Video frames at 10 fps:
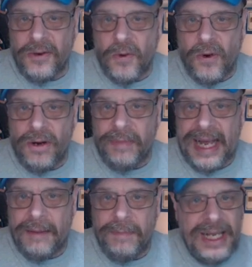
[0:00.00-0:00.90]

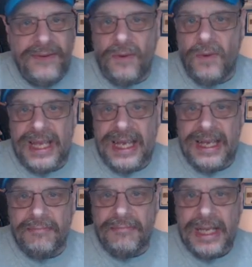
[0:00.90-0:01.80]
quarterback, but even with
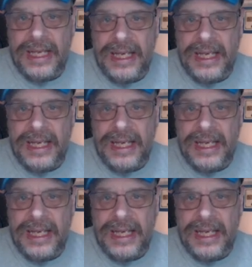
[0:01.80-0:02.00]
him,